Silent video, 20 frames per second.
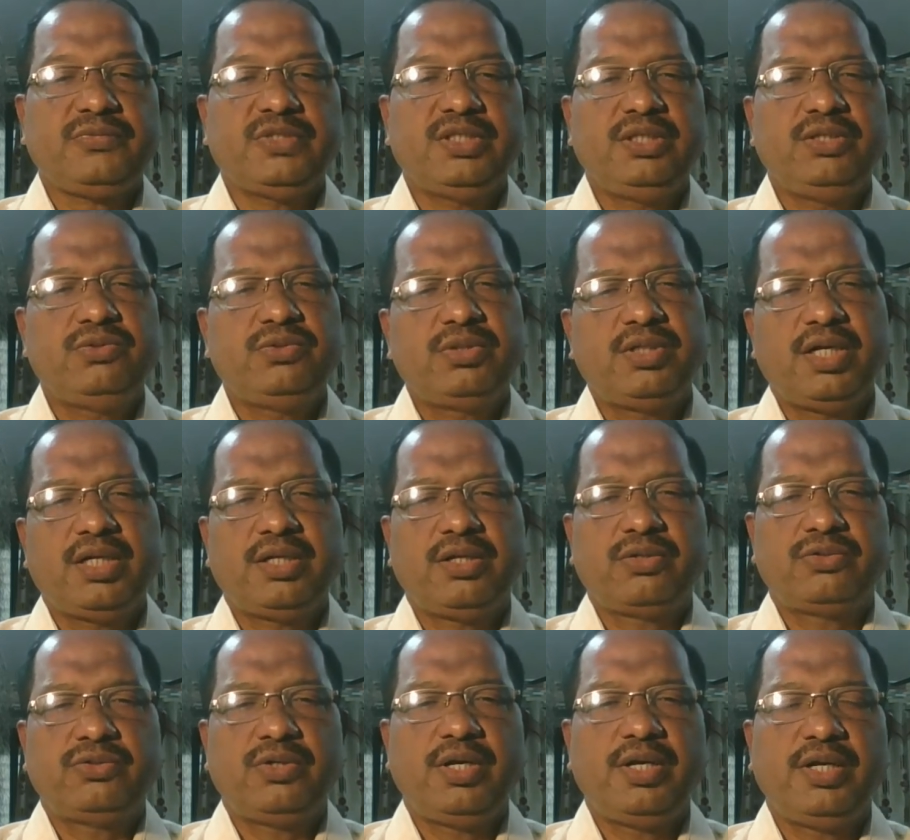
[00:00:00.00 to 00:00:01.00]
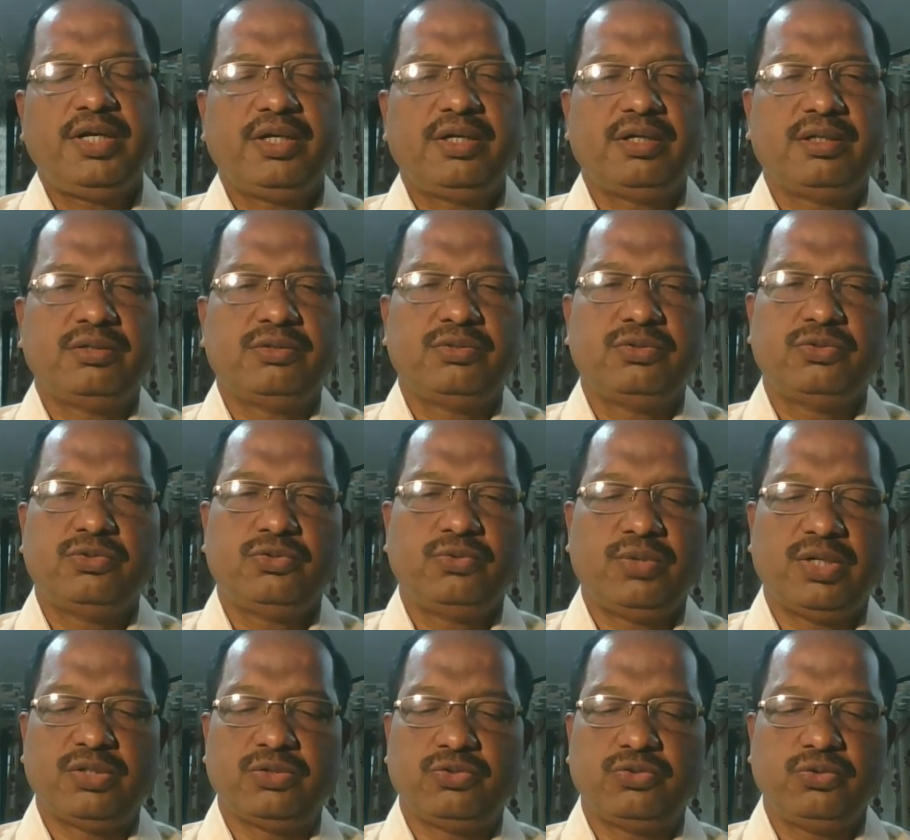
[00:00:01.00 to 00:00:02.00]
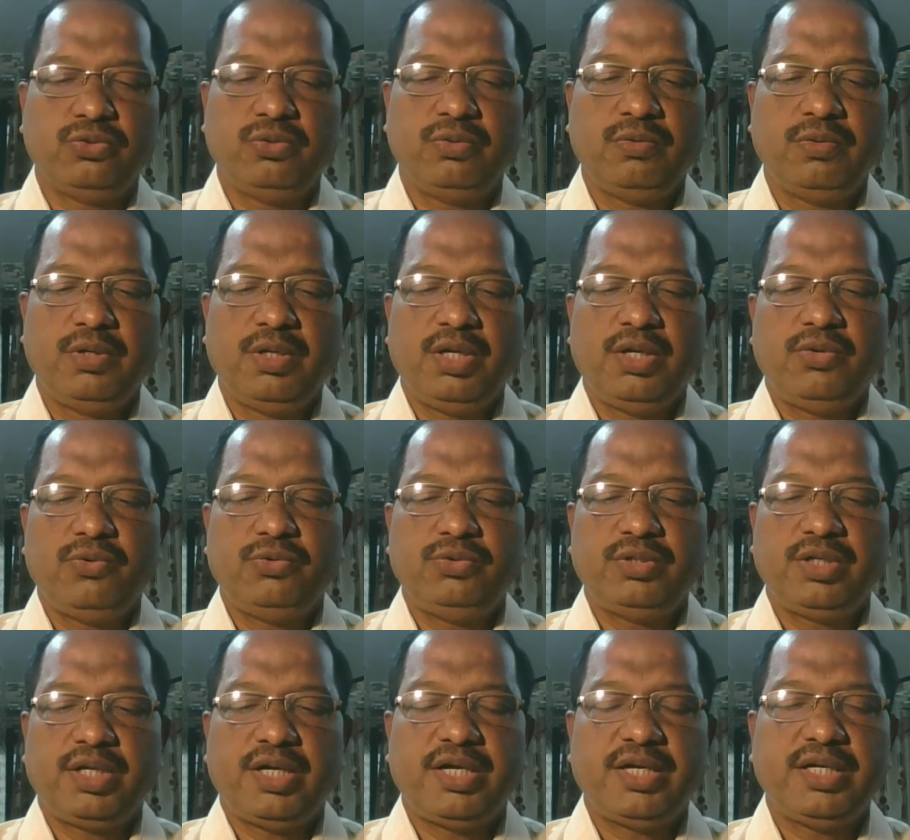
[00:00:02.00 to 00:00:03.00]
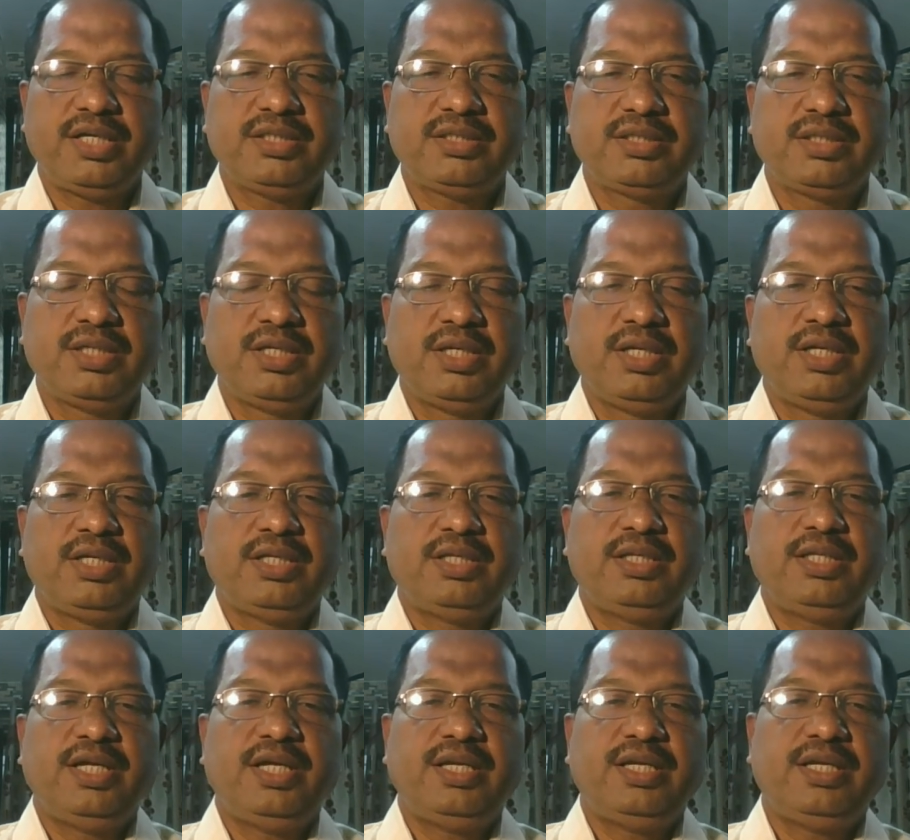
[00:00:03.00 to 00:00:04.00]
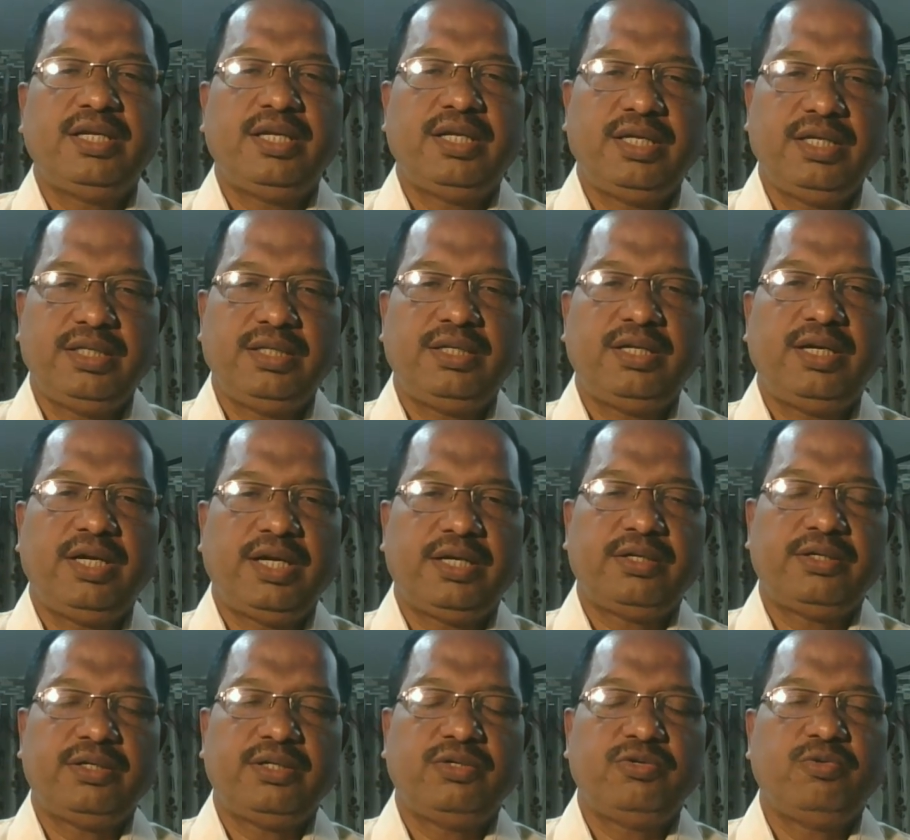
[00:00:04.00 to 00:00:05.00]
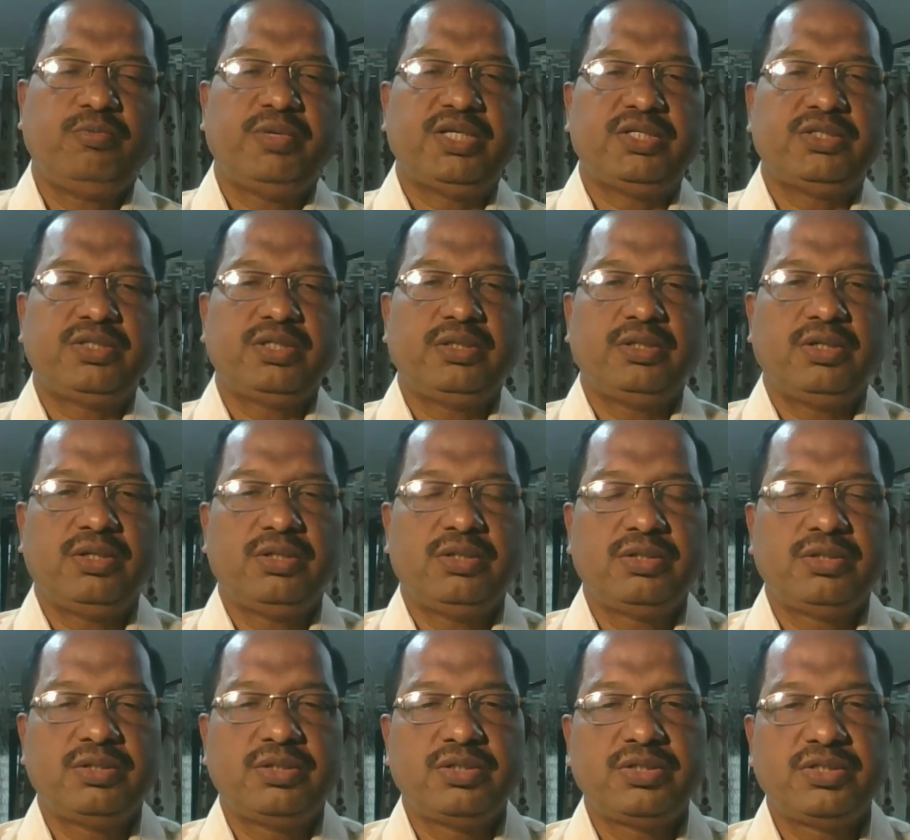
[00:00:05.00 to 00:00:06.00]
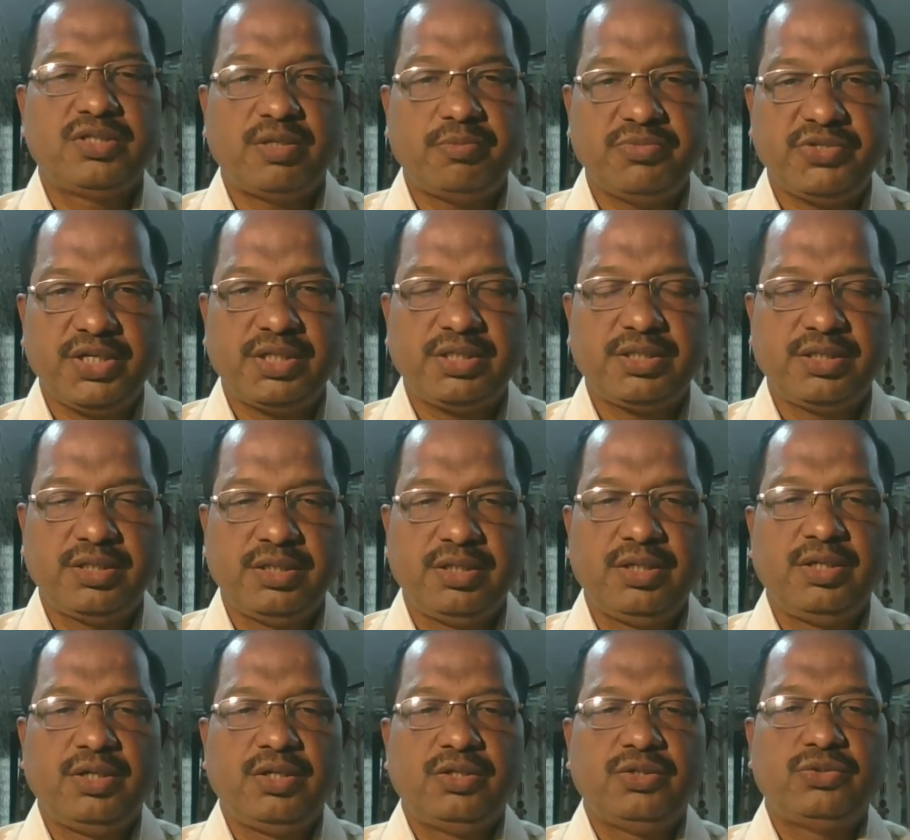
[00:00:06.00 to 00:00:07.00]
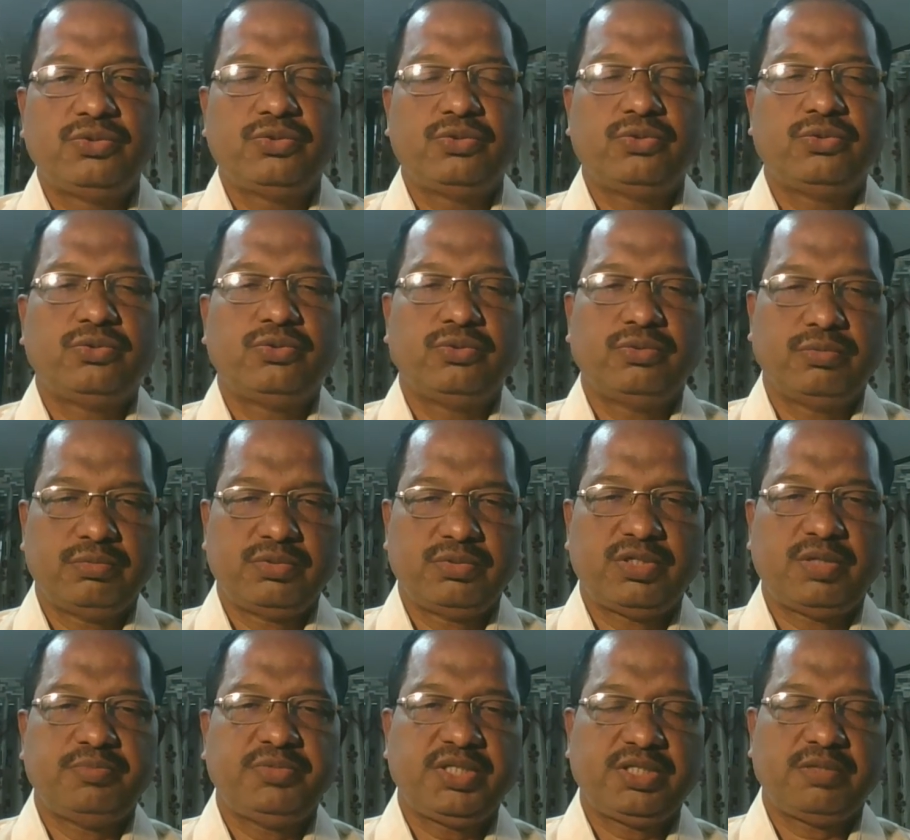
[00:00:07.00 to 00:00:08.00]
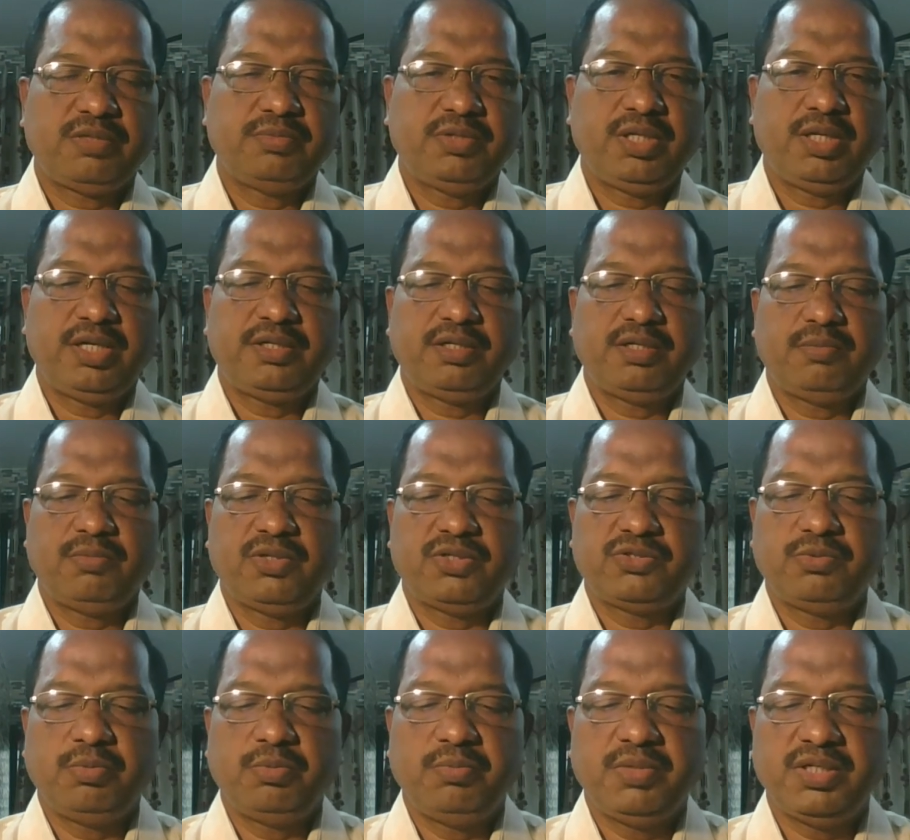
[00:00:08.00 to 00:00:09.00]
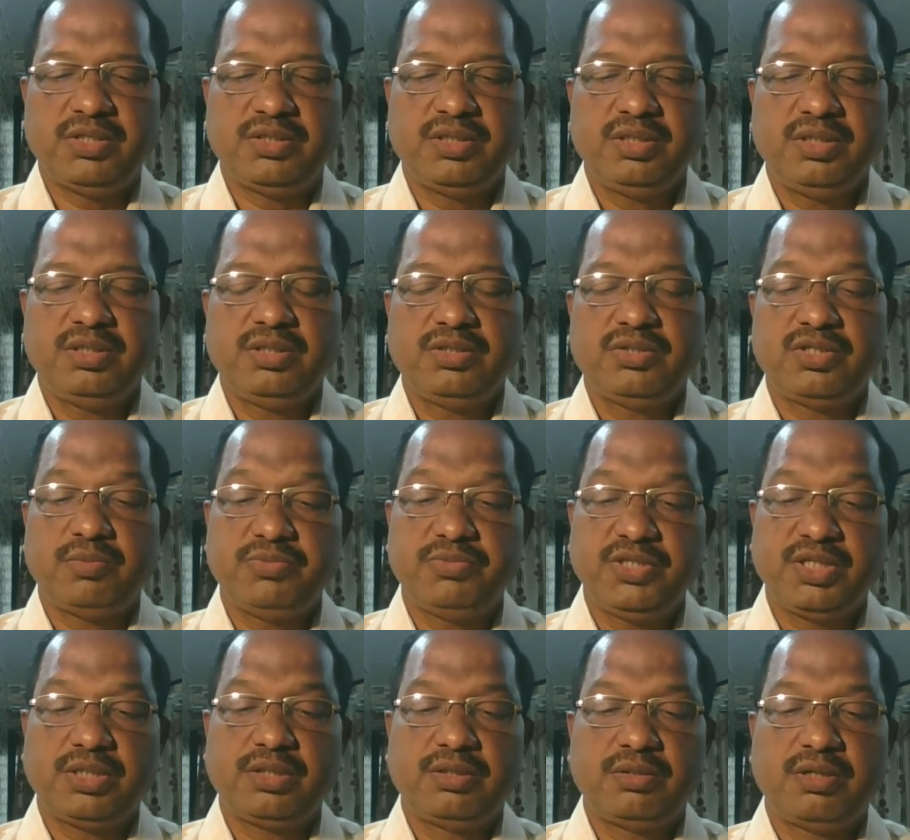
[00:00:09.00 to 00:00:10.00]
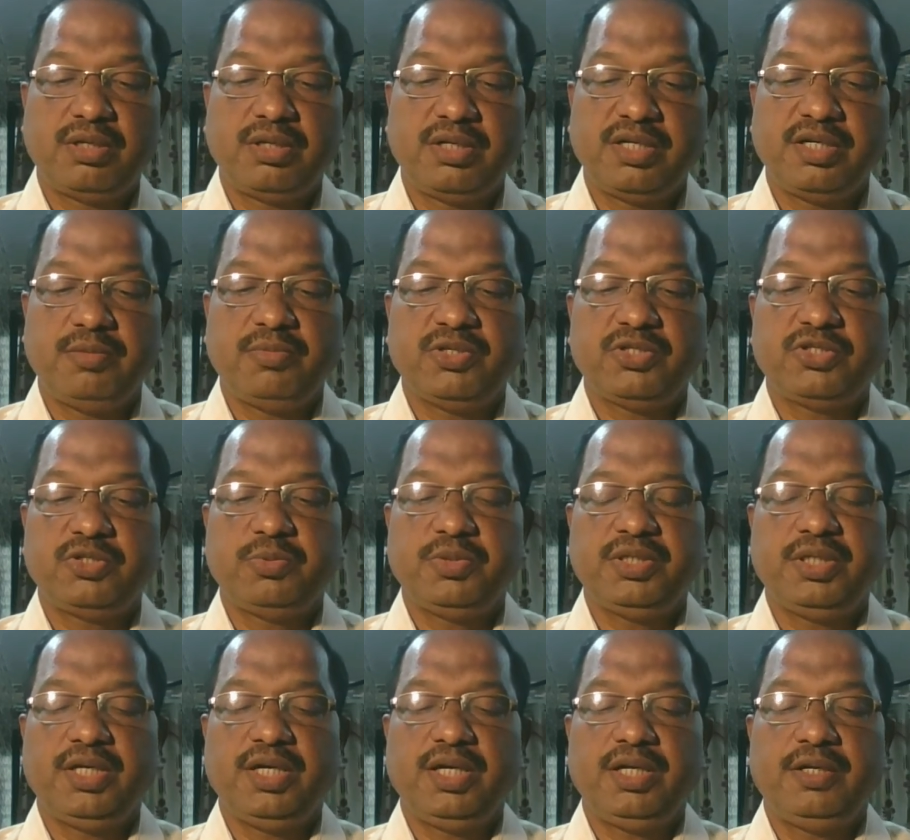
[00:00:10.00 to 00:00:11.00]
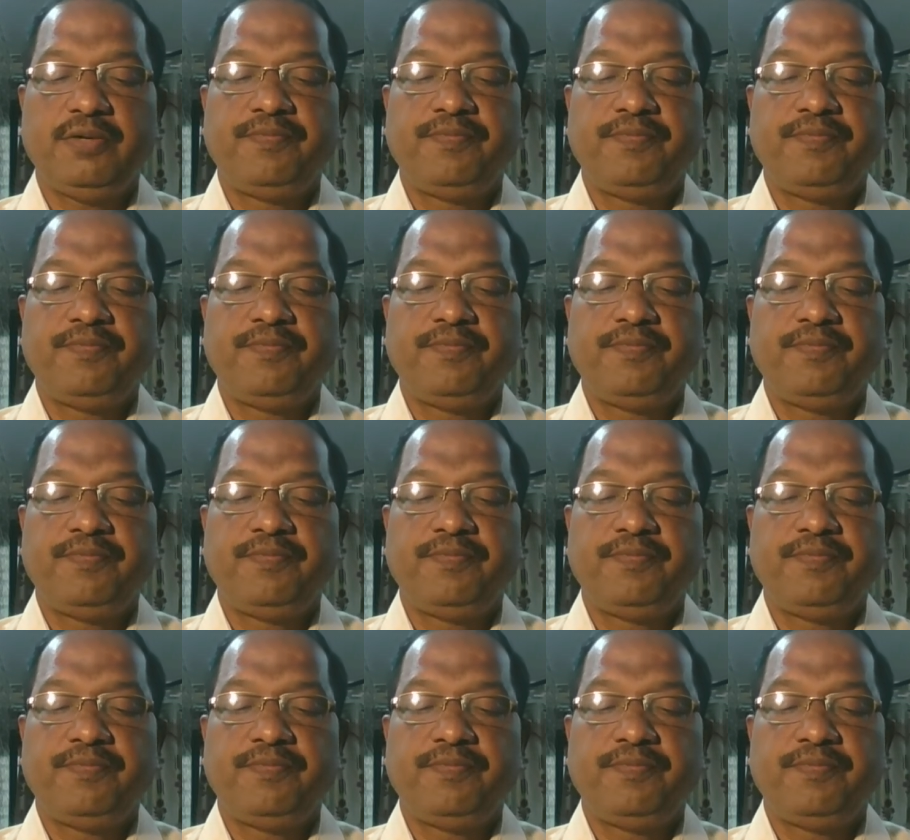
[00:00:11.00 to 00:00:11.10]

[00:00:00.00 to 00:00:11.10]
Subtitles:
You start actual dear so and so with the greetings. Then in the letter you mention the subject. So subject of the letter must be mentioned. Subject content must be there.